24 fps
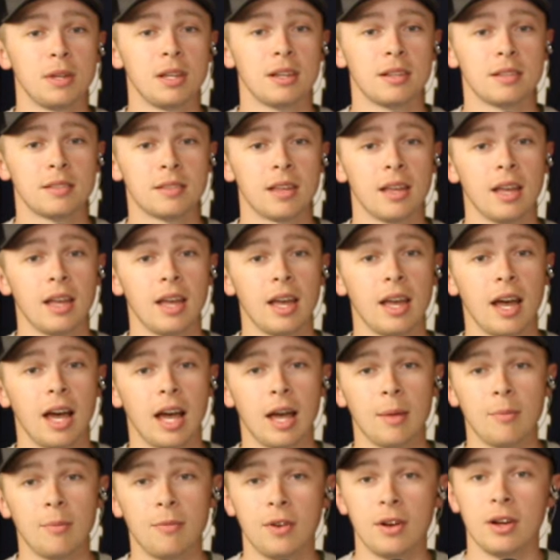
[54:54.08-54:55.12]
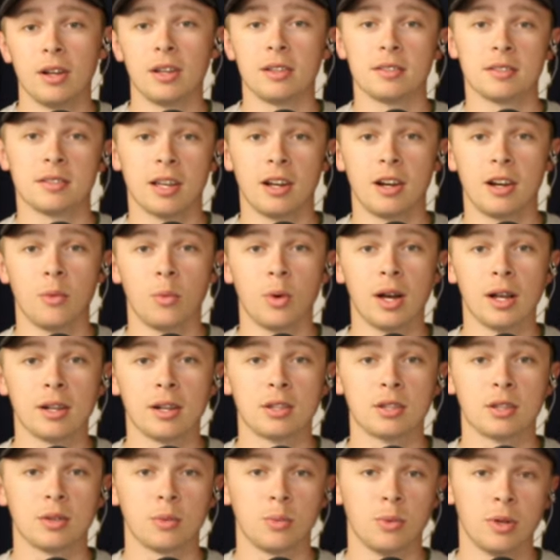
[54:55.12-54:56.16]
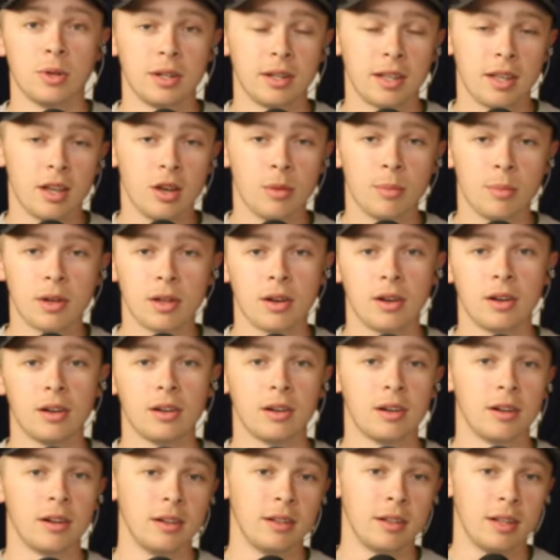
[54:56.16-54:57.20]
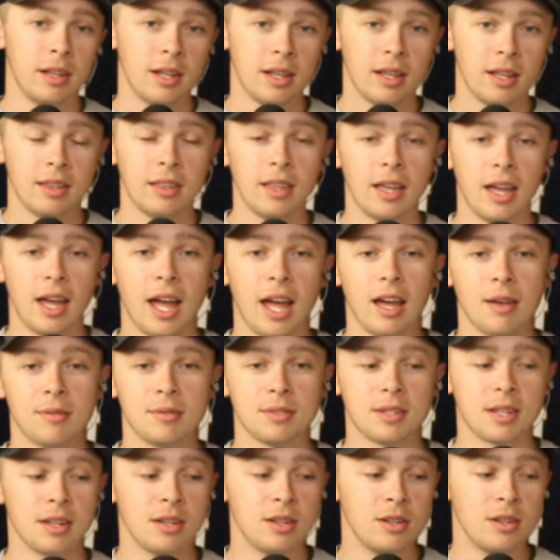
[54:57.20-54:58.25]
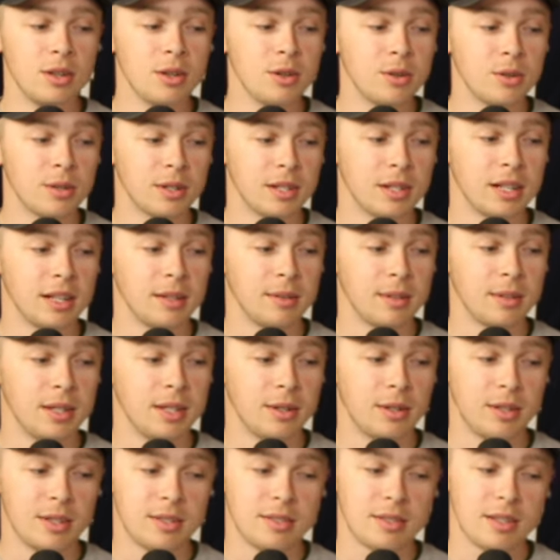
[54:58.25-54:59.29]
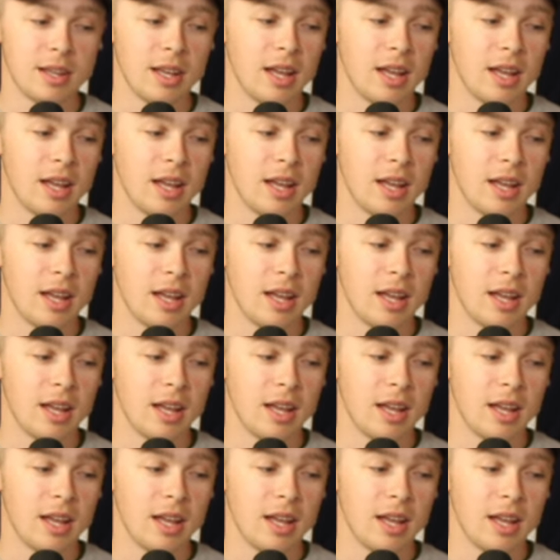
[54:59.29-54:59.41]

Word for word: because I'm very excited to watch what Kale McCarr and the Avs can do. You know,